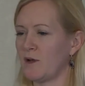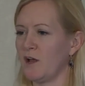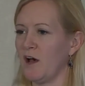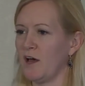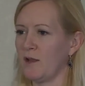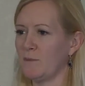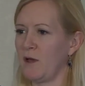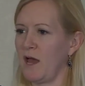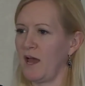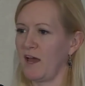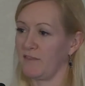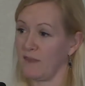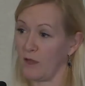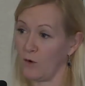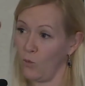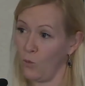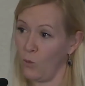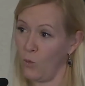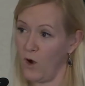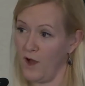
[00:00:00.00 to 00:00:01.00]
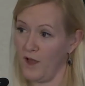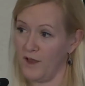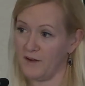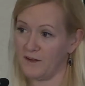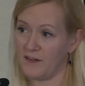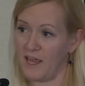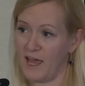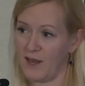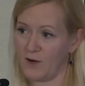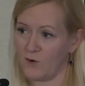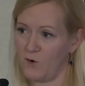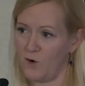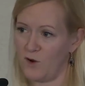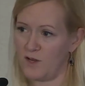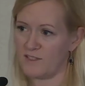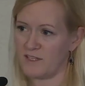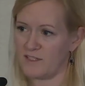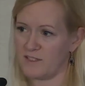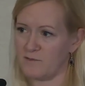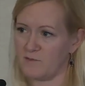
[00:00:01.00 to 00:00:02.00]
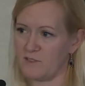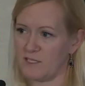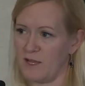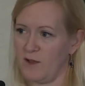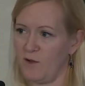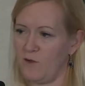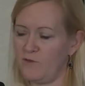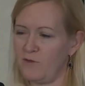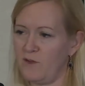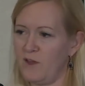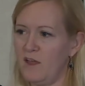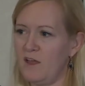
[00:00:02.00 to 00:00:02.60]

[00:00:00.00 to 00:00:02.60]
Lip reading: unpack that one category, sense of self,